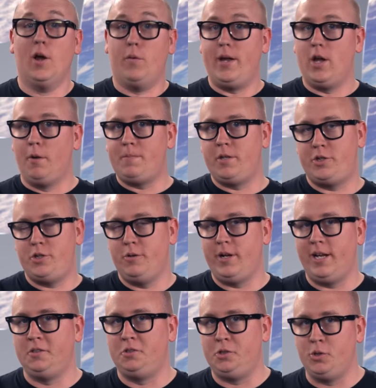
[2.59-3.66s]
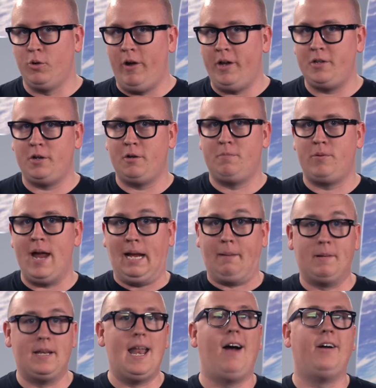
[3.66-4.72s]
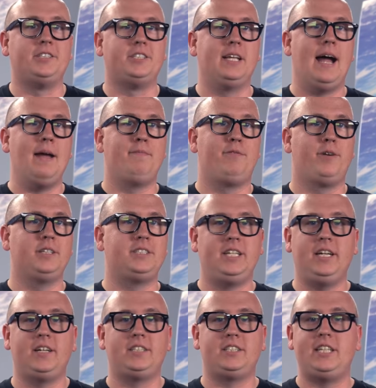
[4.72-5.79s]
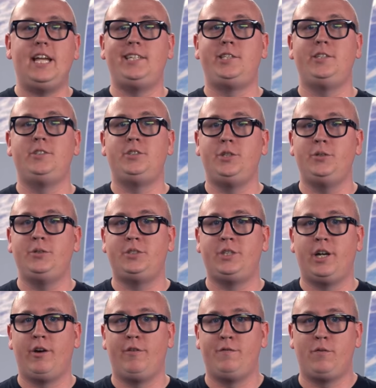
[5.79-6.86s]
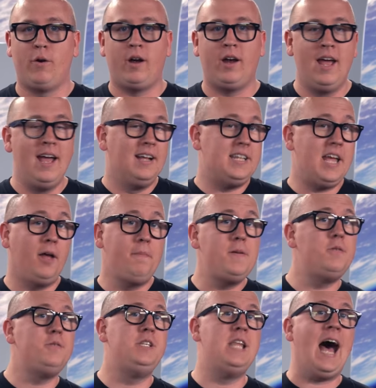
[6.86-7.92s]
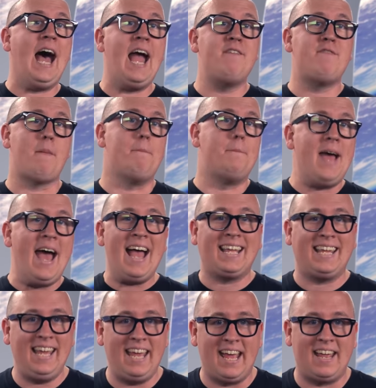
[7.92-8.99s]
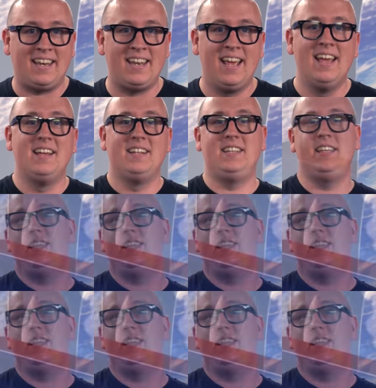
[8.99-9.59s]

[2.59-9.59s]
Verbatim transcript: We hope that you enjoyed your break, but now it's time for us here at Station 204 to help you dive back in to